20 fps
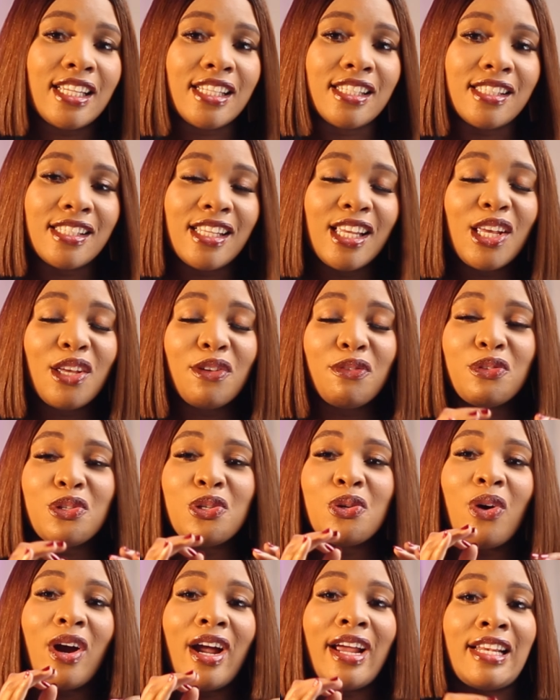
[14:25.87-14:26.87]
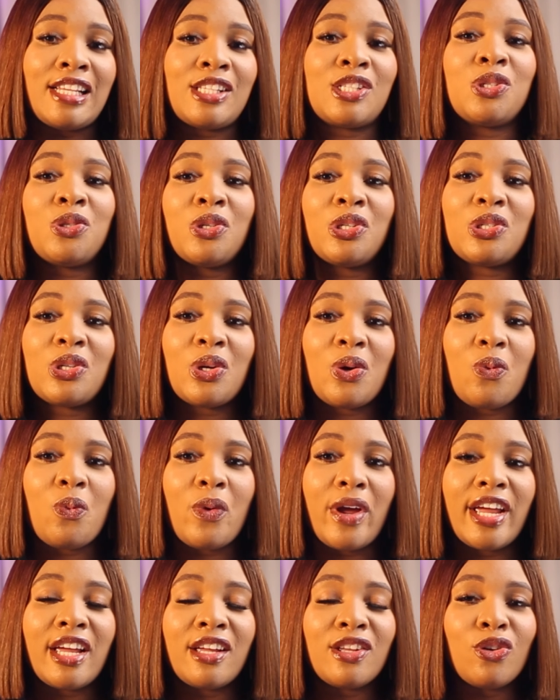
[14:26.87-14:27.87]
is, if you are in a situation
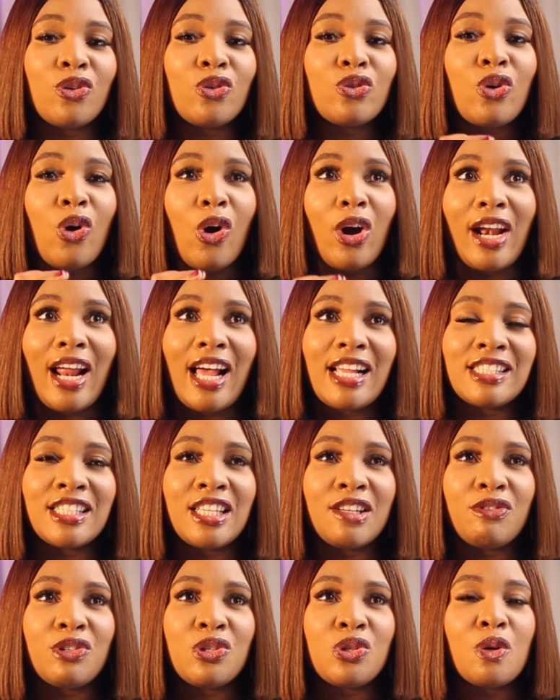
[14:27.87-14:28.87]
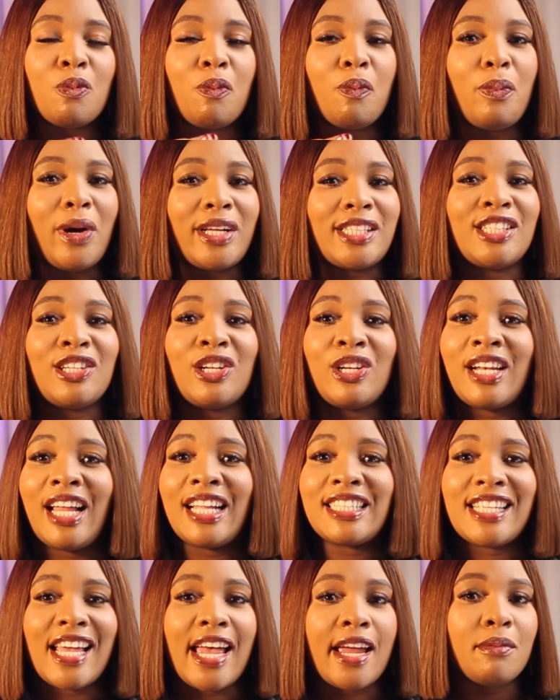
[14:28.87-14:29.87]
where God has given you particular
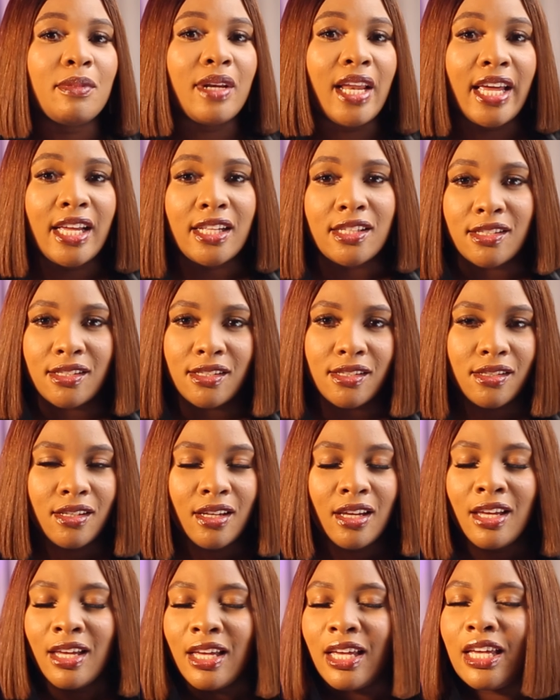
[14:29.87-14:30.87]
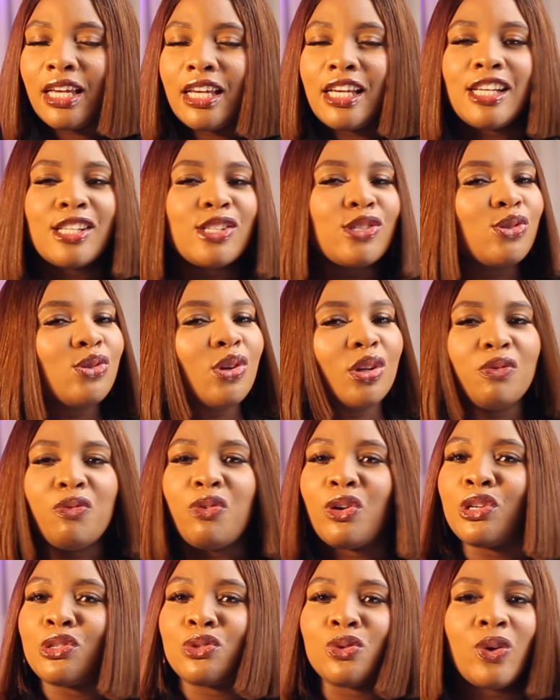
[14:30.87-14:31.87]
timelines, it's not
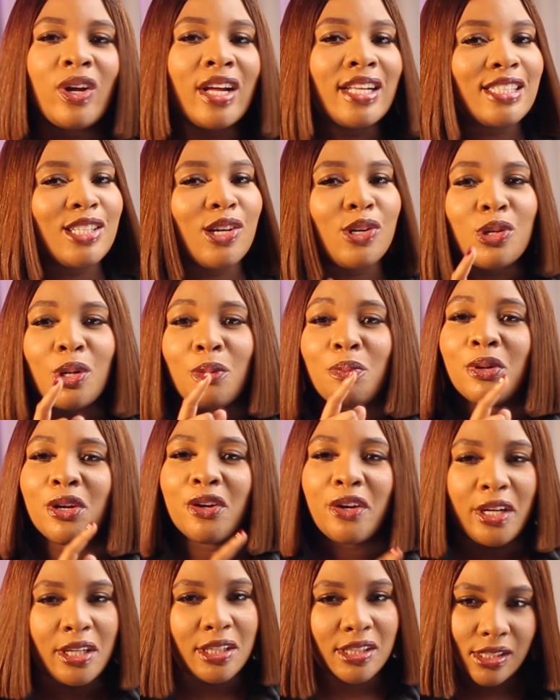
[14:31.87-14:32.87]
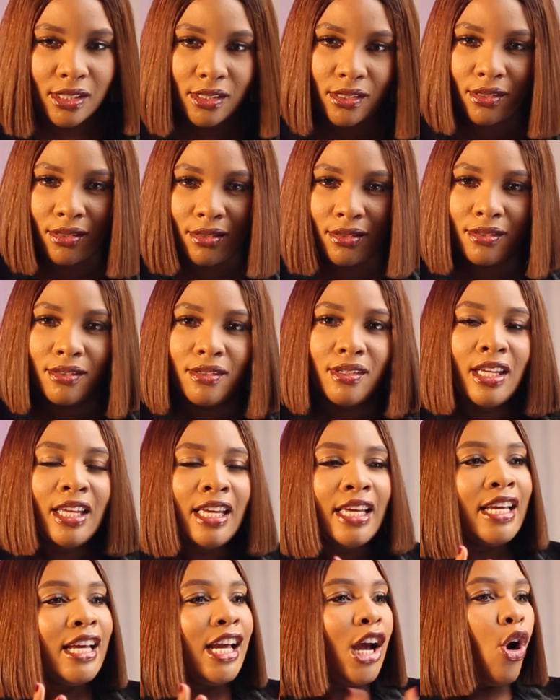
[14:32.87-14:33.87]
for you to go and tell your parents,
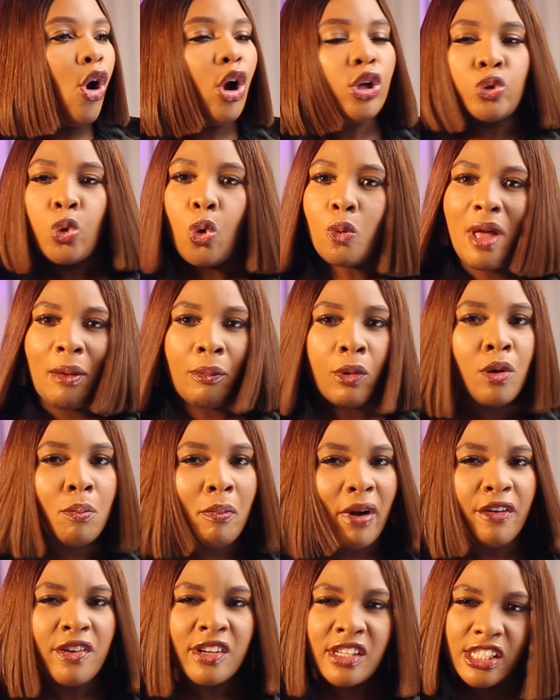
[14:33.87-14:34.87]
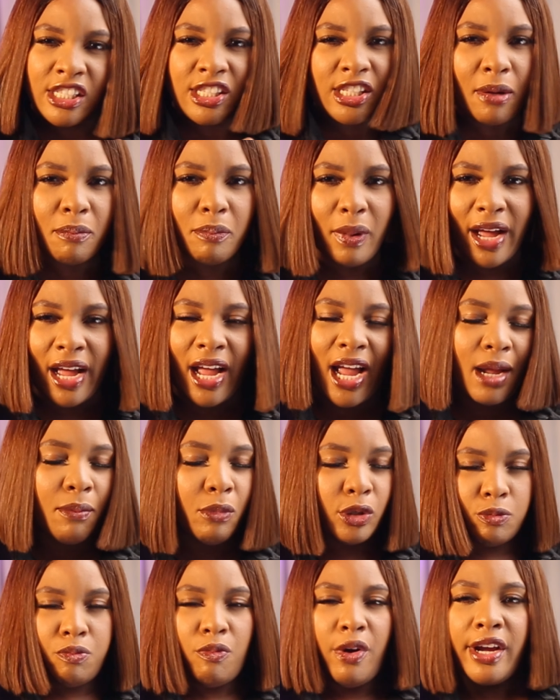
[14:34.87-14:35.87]
God told me I'm going to marry in December, I
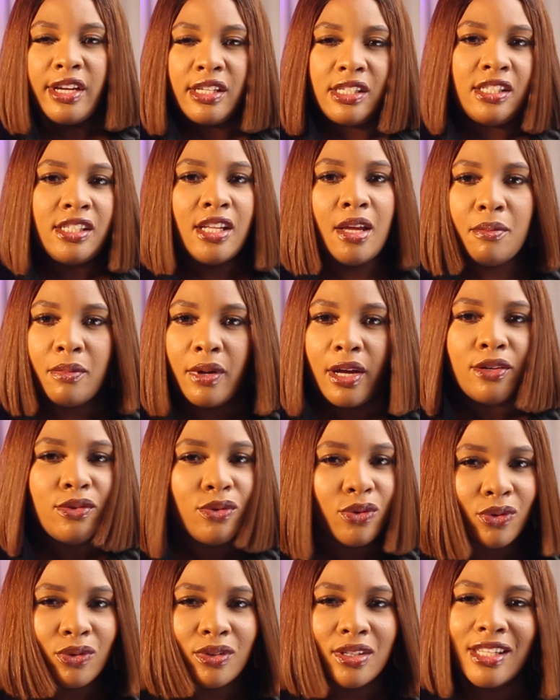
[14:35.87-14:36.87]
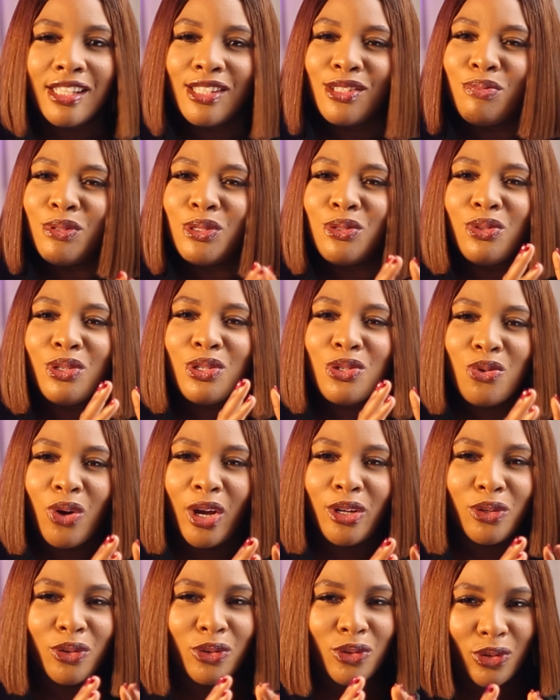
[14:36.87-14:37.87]
must marry in December. No, it's between you
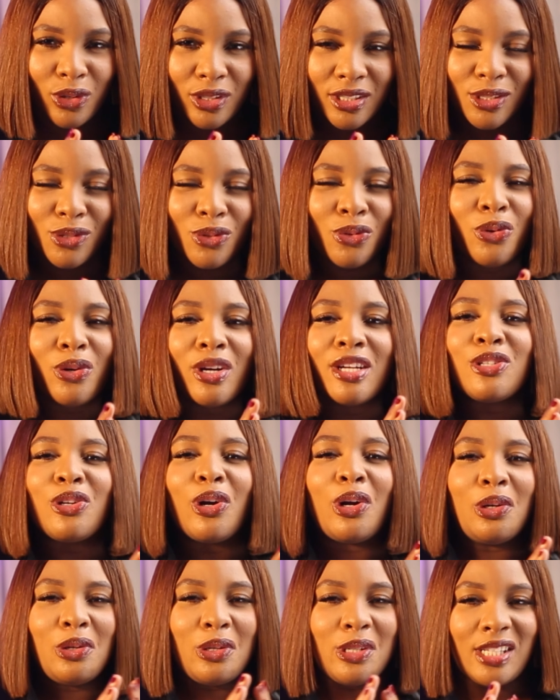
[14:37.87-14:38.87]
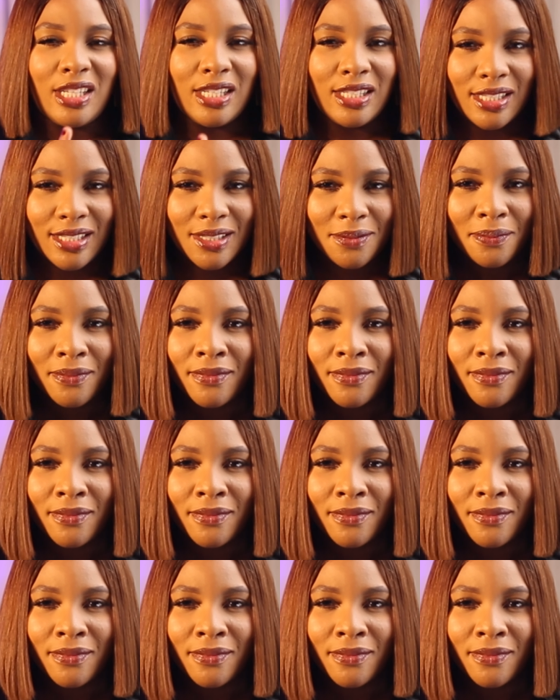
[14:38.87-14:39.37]
and your God. You go in your closet